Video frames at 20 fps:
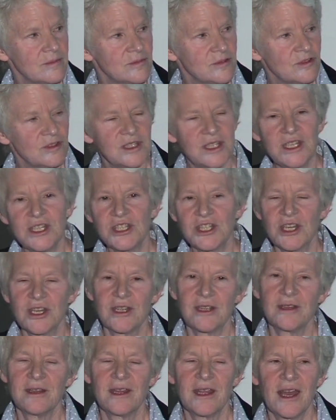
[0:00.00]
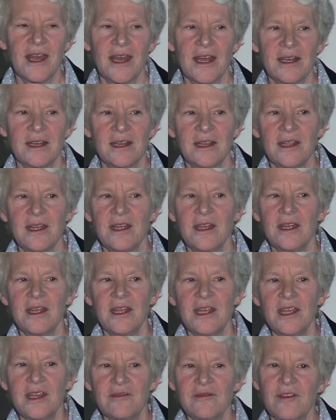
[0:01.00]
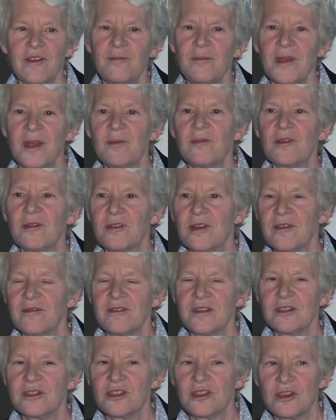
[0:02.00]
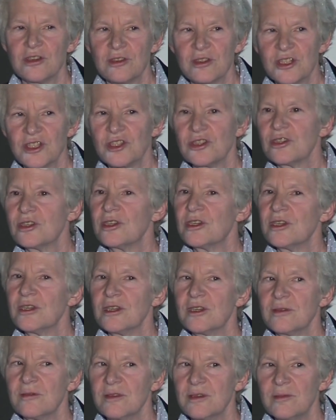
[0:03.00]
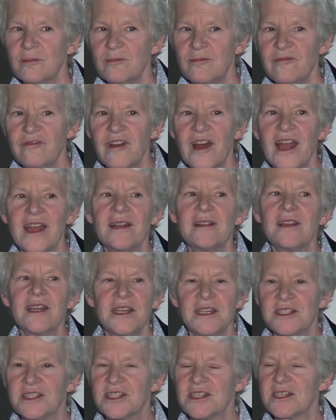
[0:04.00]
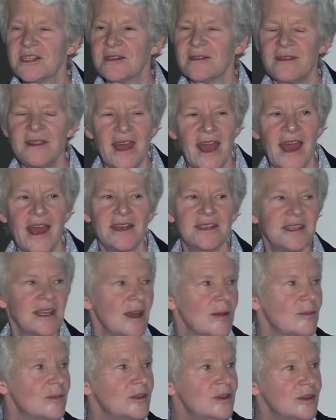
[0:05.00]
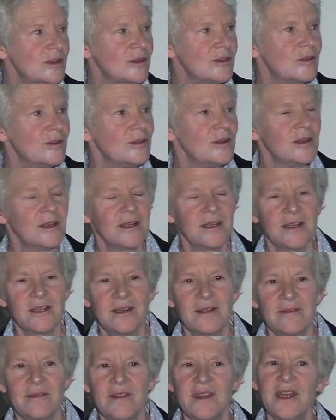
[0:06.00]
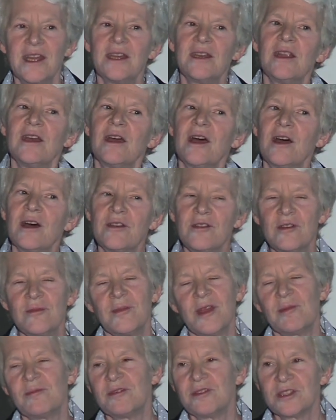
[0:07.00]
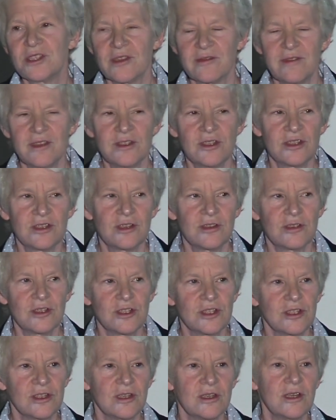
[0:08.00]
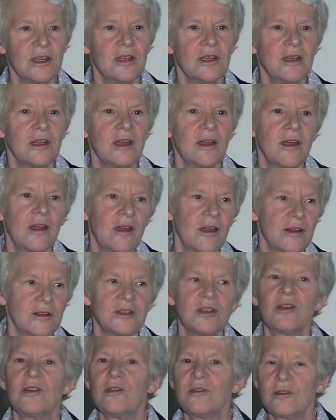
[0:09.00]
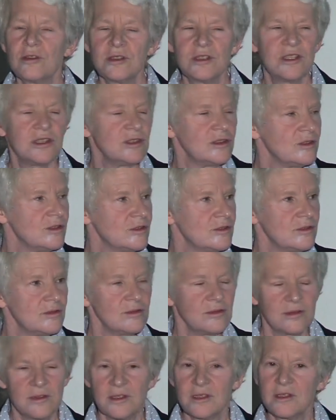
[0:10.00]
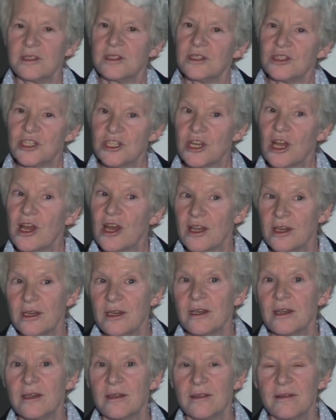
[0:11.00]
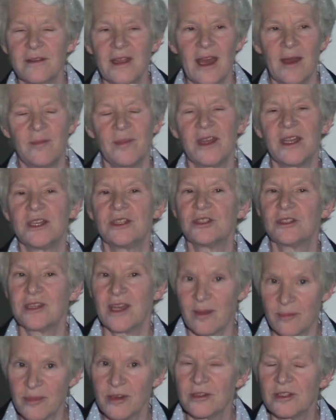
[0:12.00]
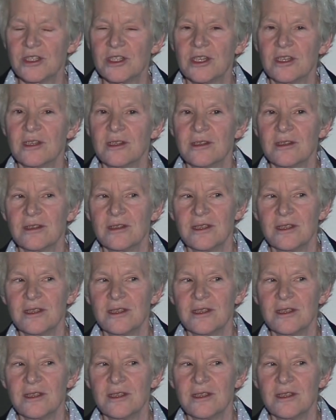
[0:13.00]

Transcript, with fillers: tradition that if a member of the church violates that taboo, then other members of the church are told to shun that person.